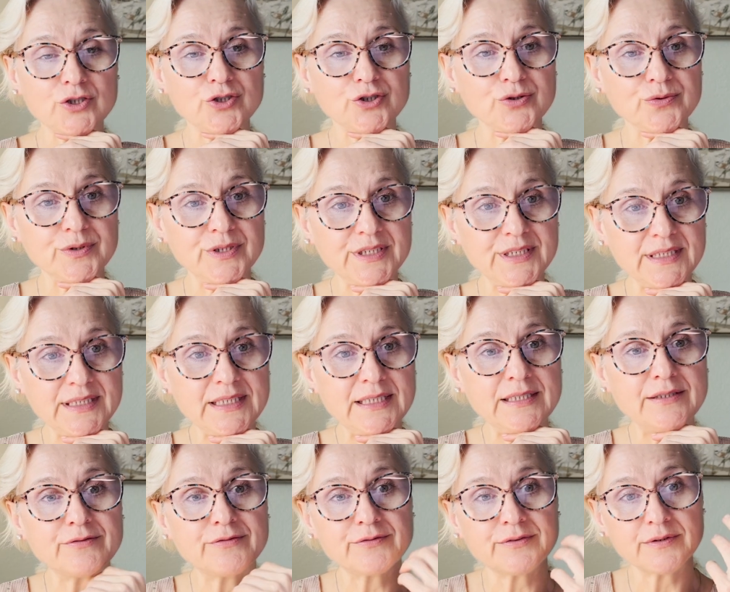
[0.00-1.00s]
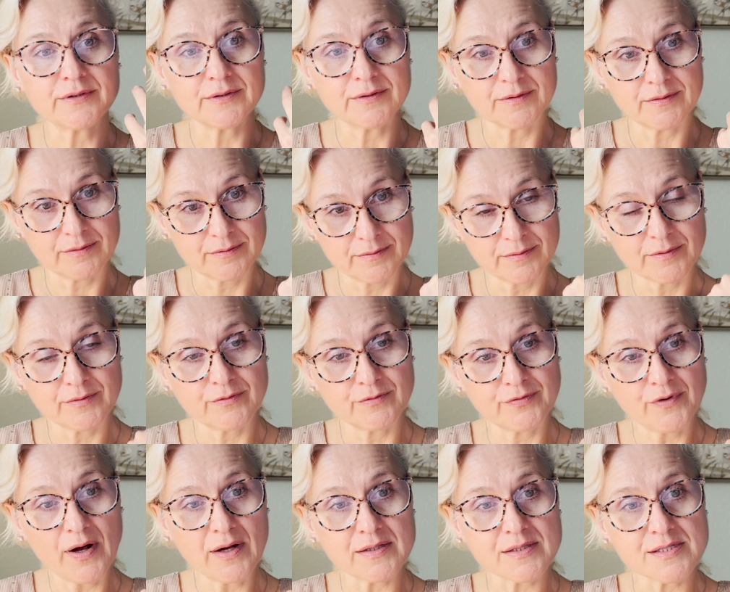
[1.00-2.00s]
to receive
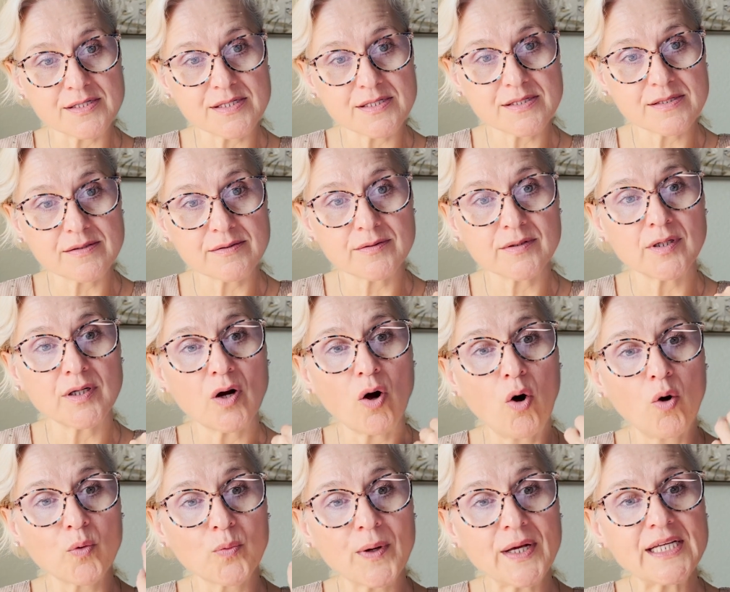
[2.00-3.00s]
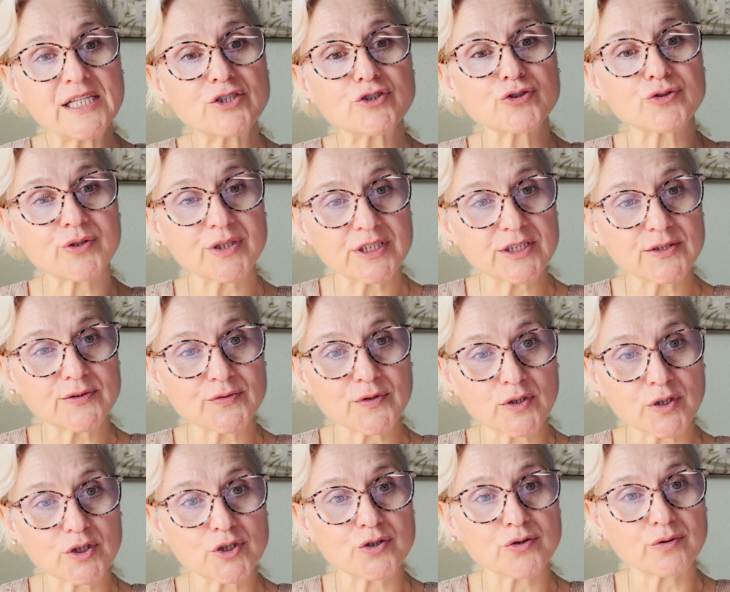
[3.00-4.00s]
funds already
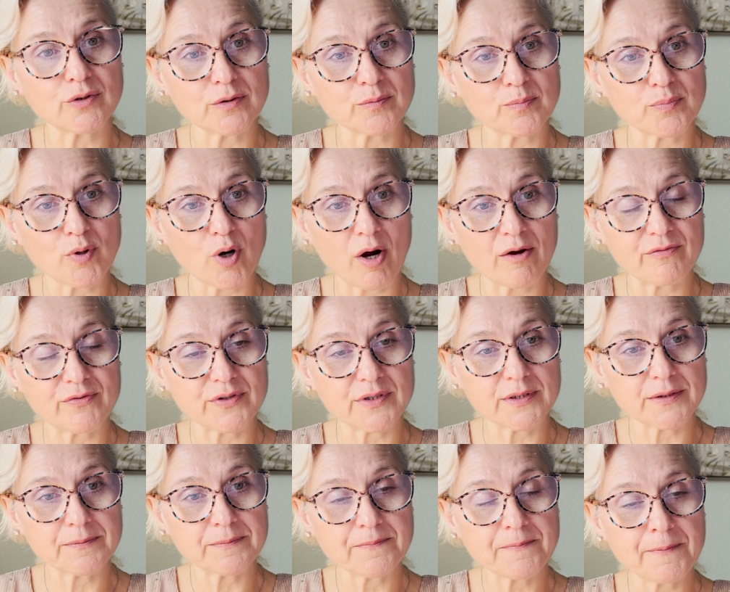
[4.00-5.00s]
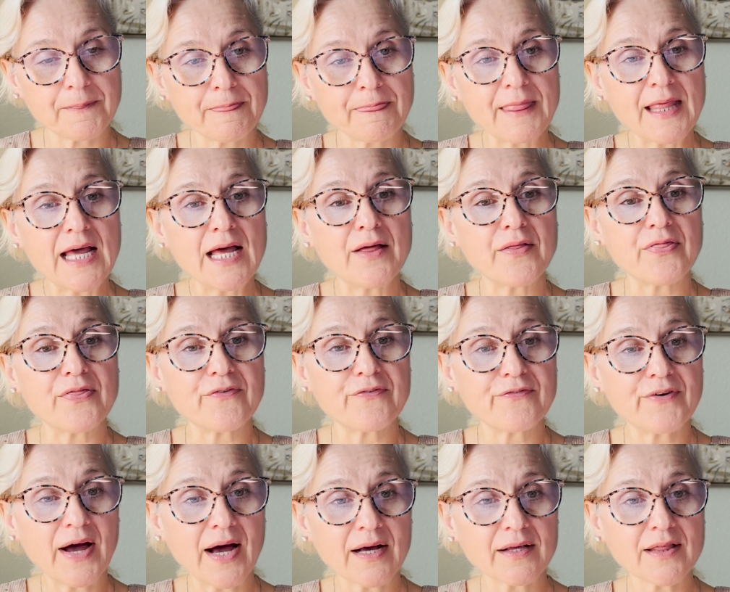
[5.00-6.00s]
transferred to nonprofit. The
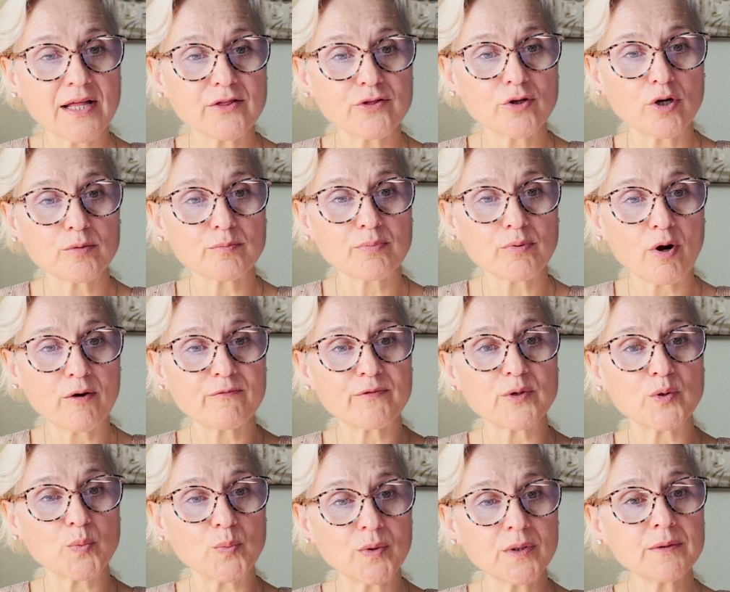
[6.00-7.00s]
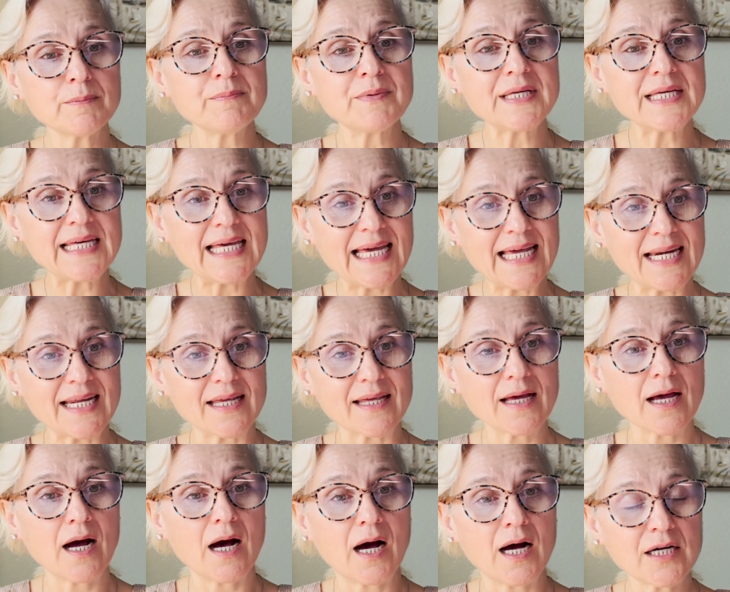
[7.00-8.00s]
fact that nonprofit will be getting
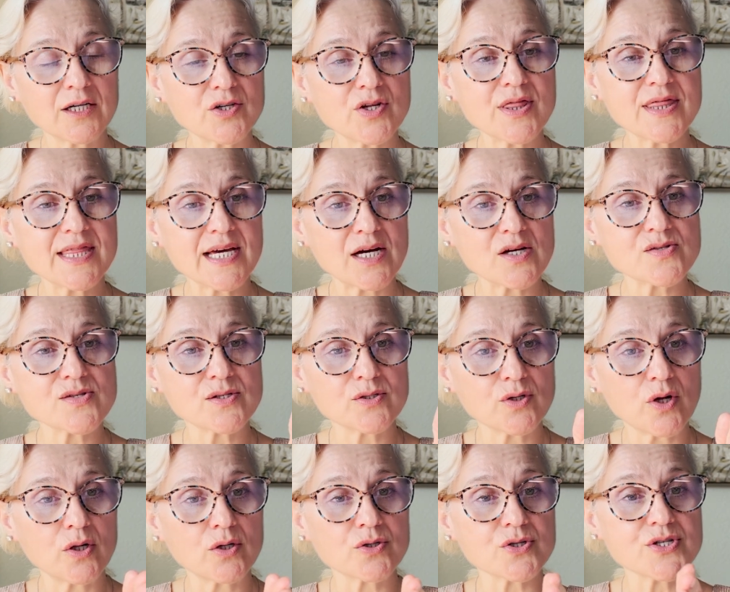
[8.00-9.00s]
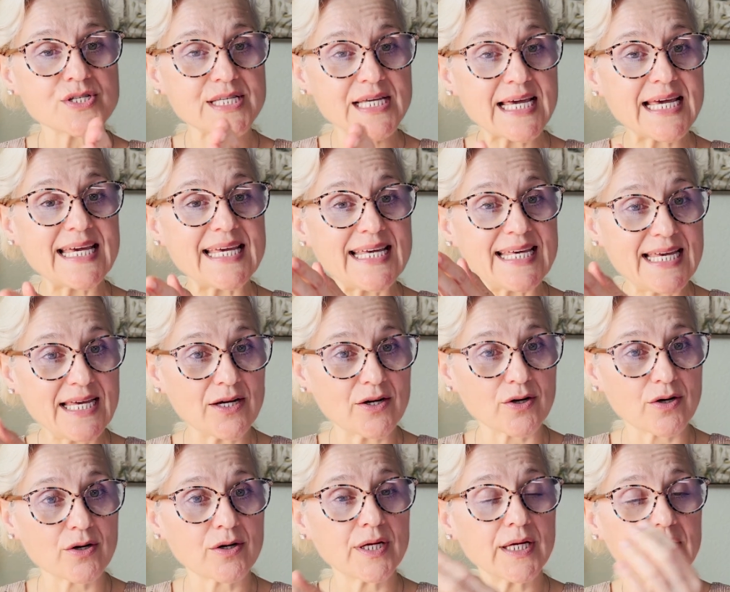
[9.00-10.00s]
$100,000 a
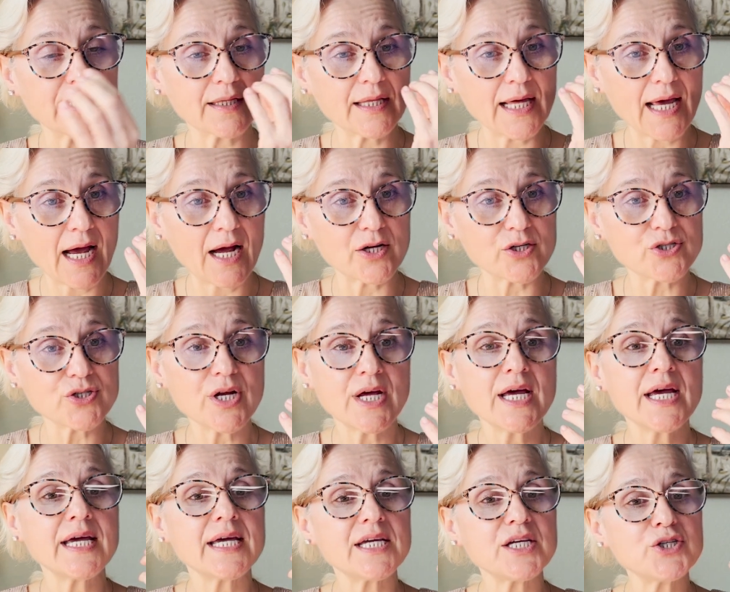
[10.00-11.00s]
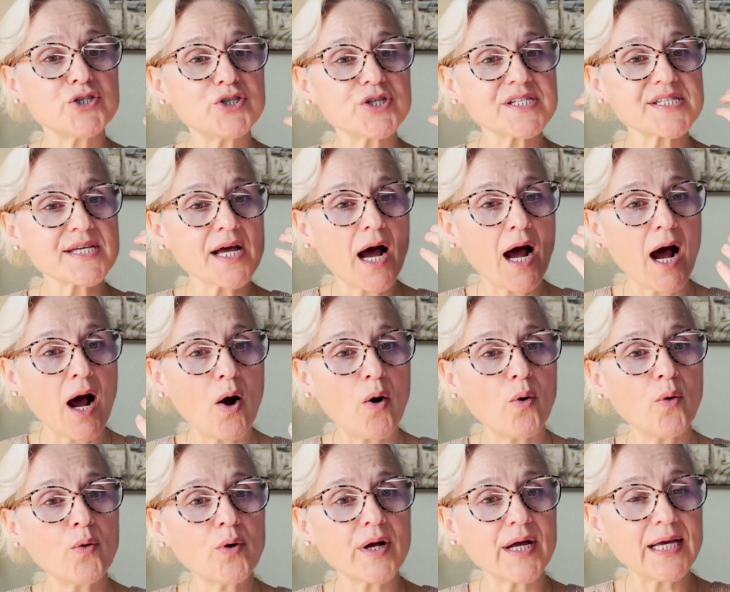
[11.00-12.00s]
year in cash is just
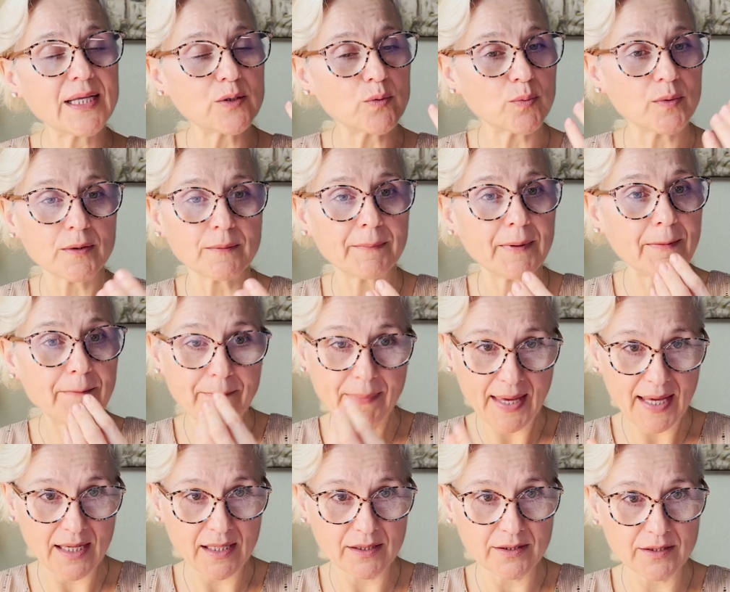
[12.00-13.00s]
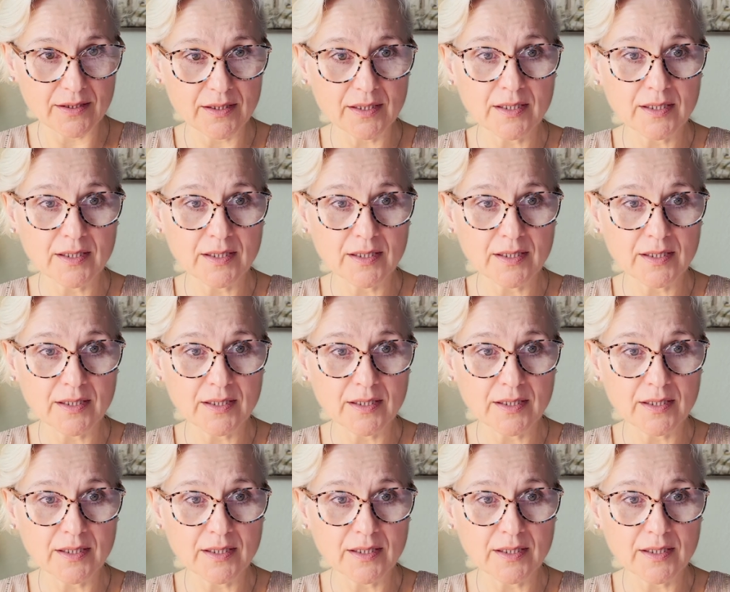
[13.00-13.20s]
how it will be paid.